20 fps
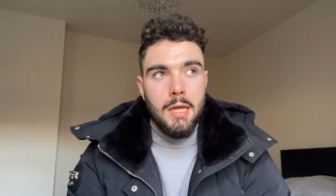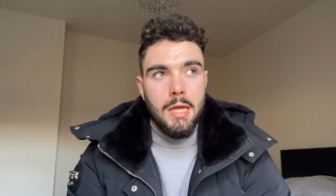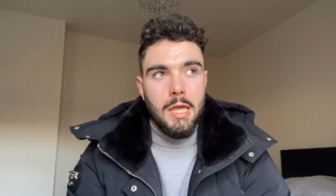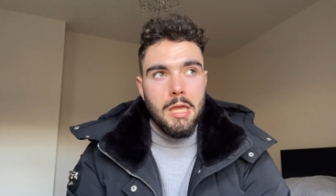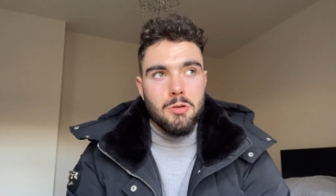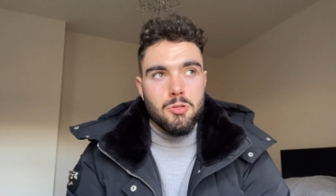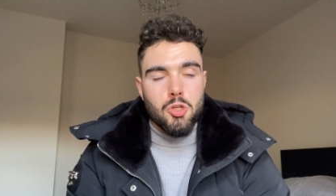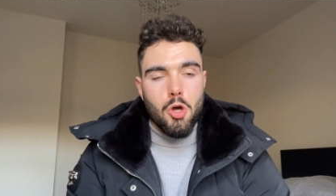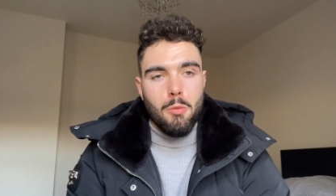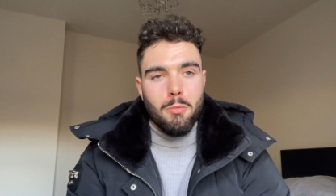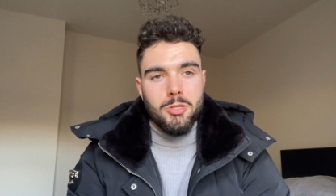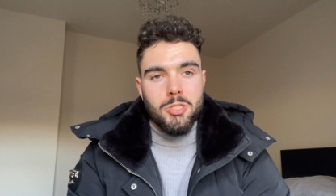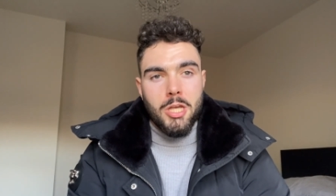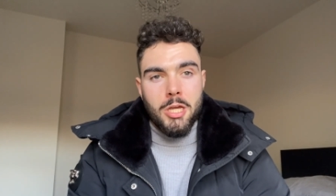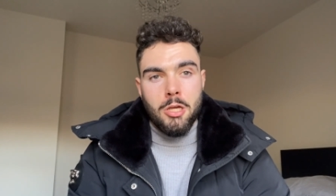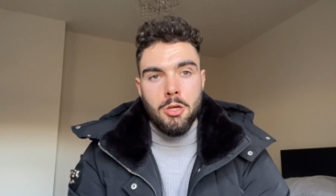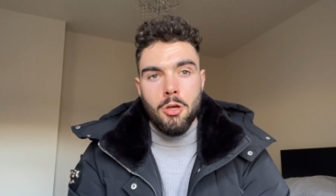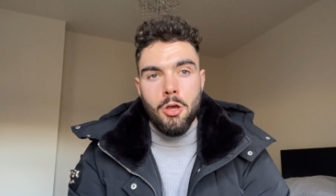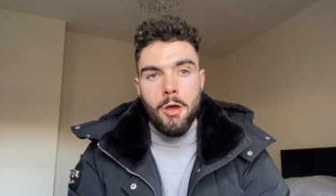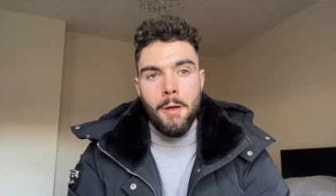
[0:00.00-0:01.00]
it was almost
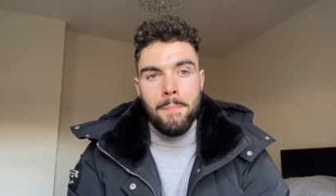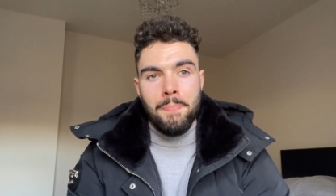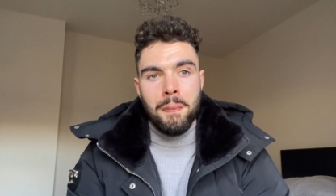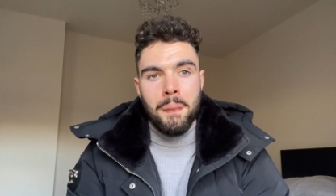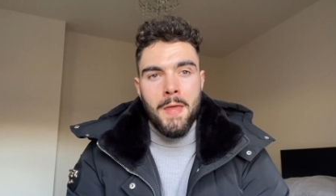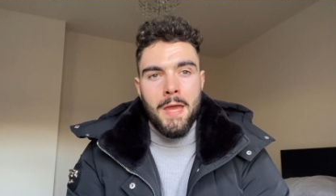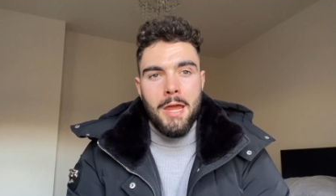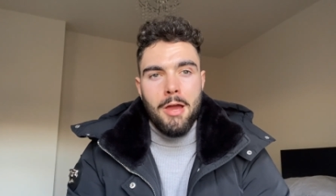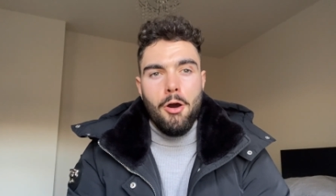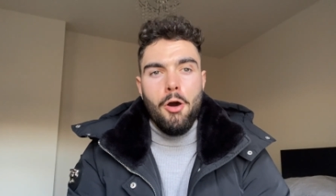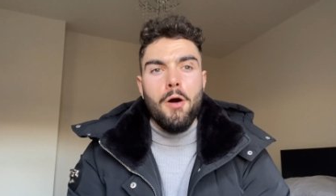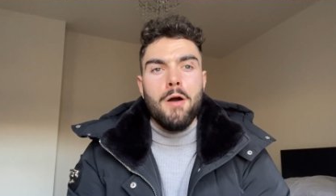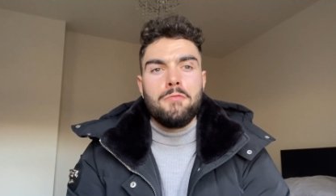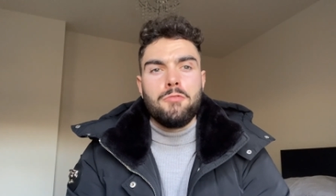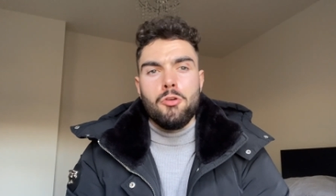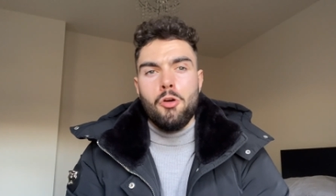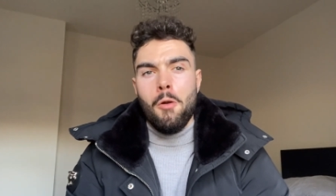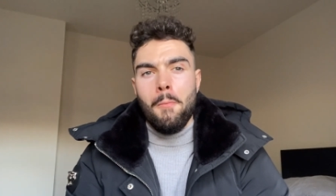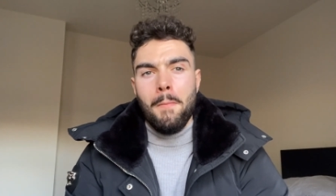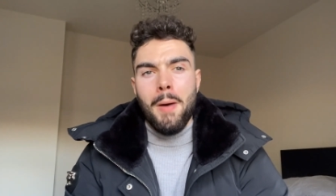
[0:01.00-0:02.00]
like a, oh, if
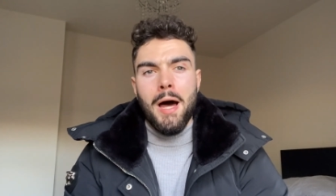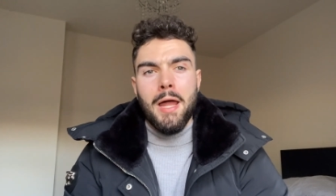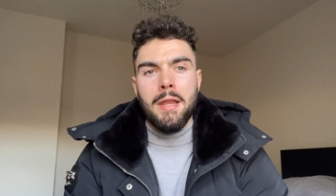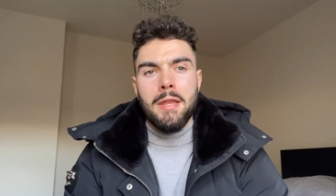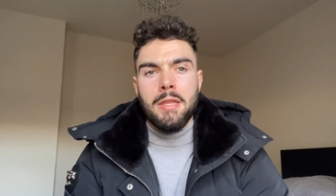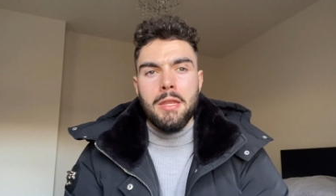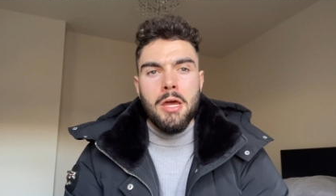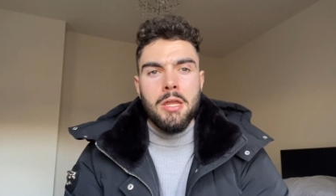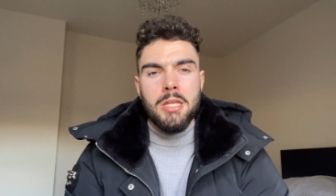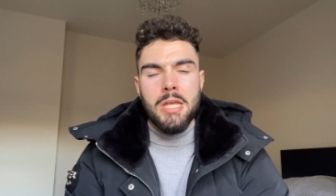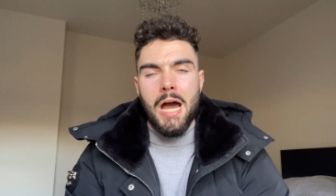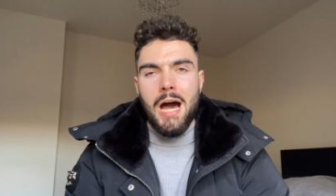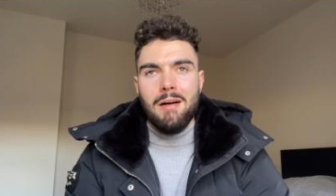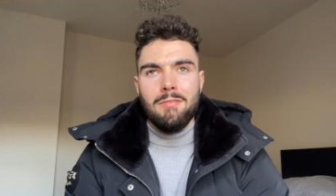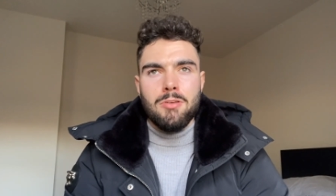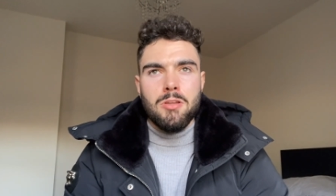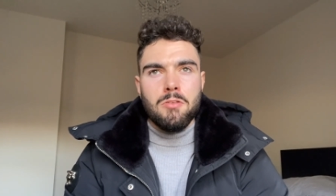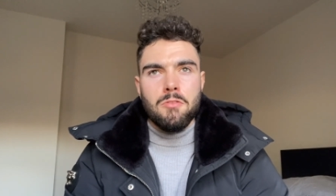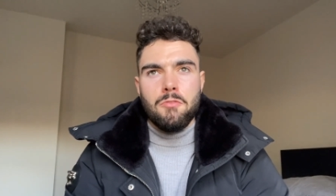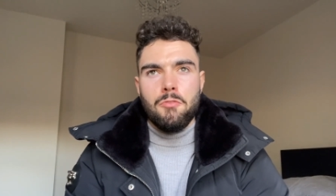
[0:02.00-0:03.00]
you're a man and you're
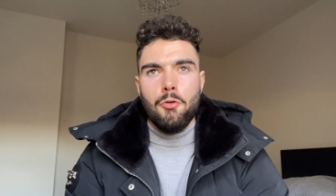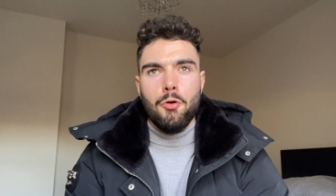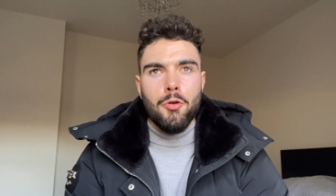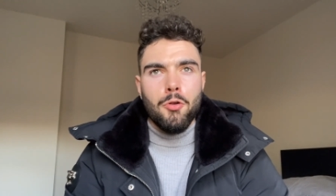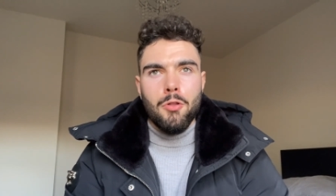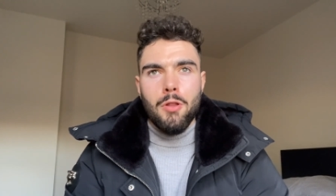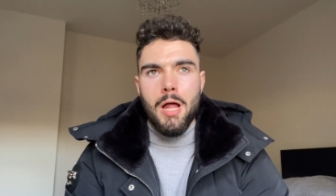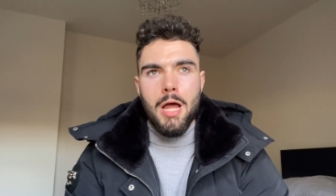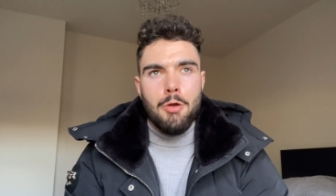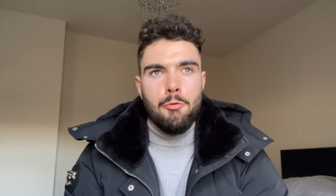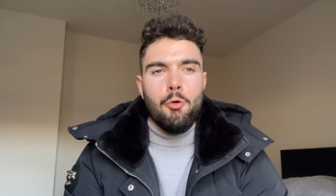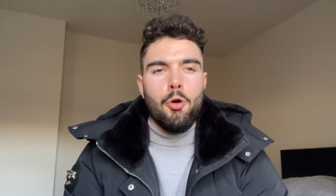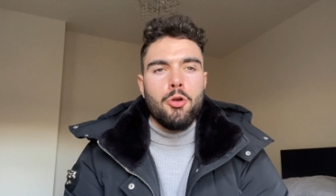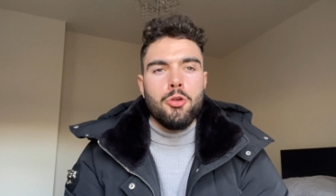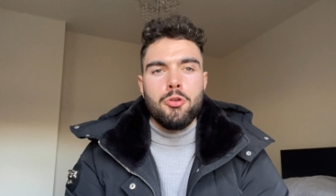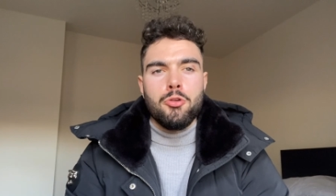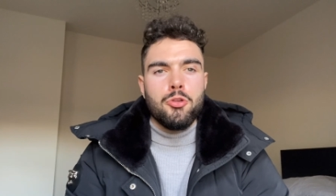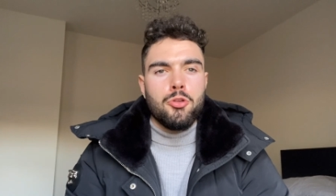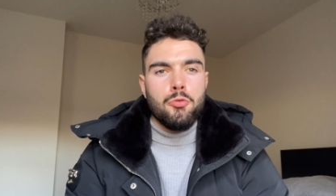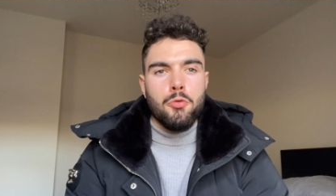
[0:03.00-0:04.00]
having fun, like, what are
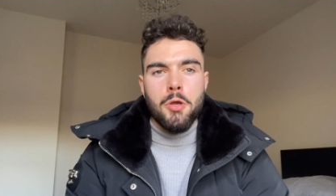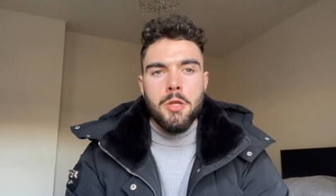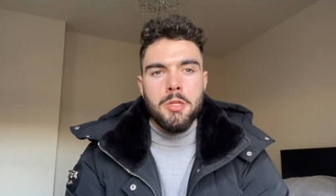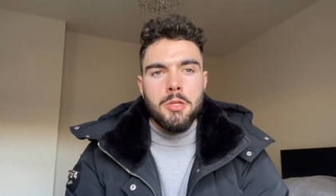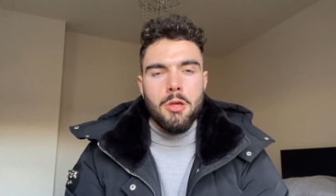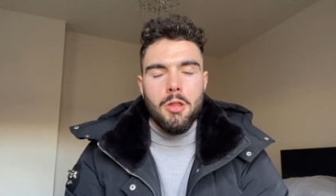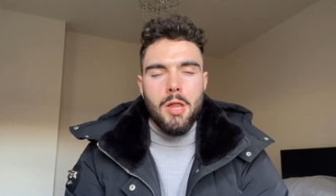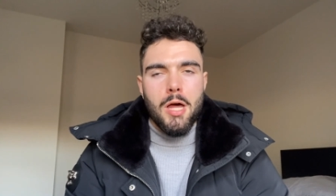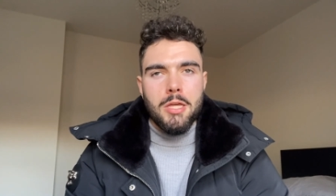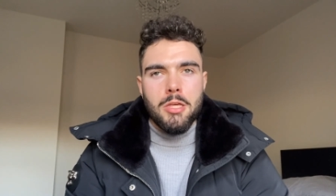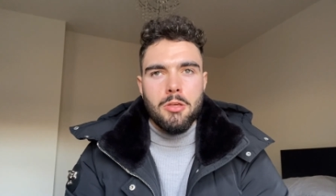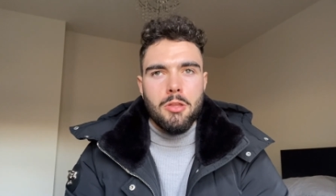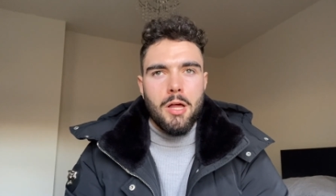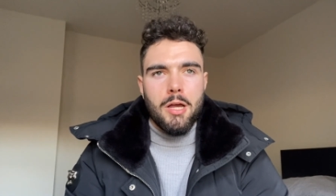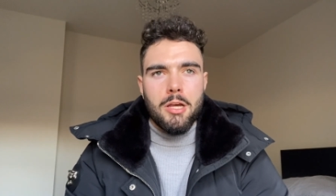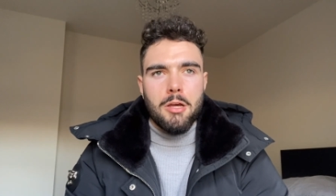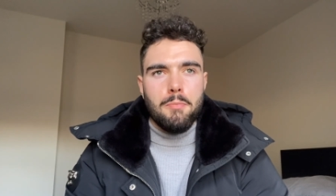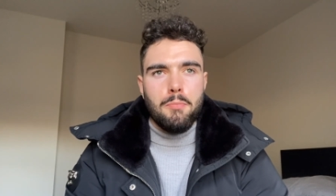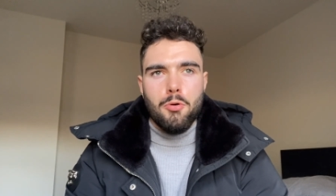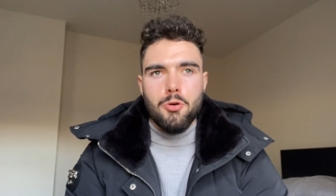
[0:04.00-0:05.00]
you doing? You're like, you're
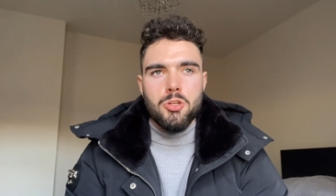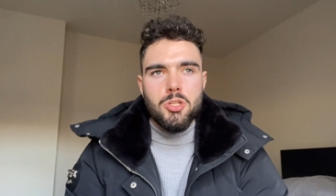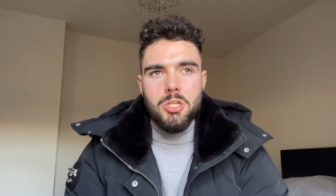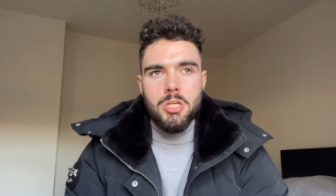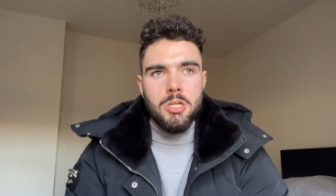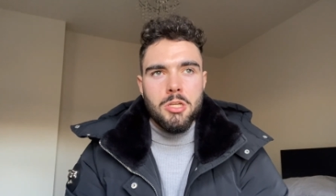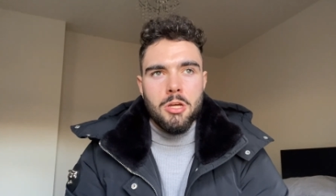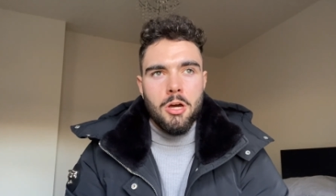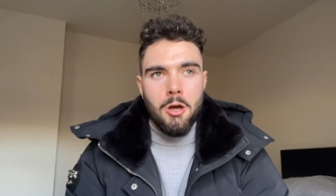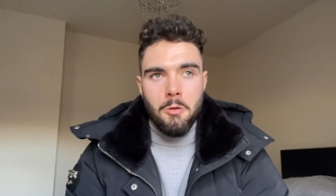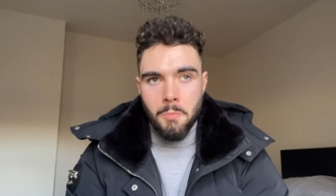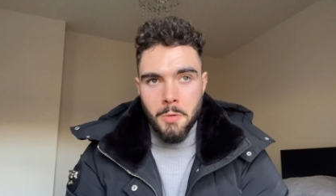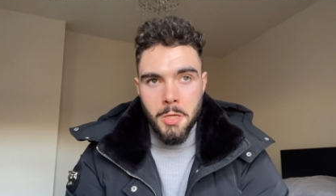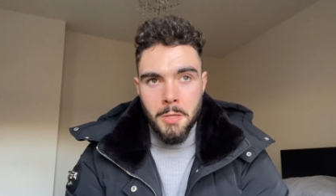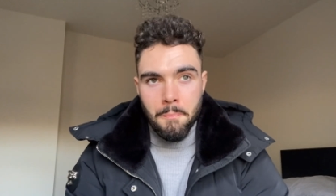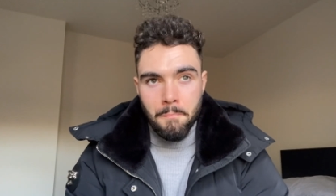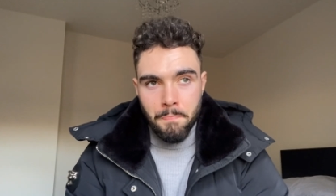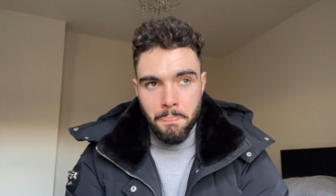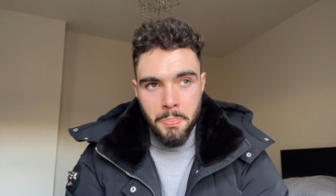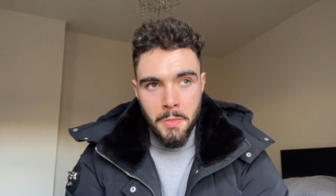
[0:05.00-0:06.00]
like a pussy, you know what I
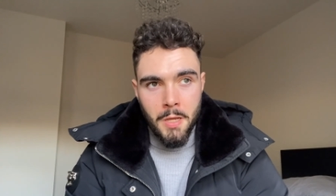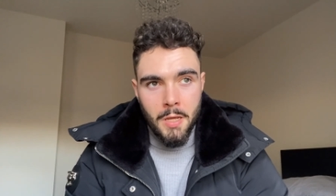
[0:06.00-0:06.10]
mean?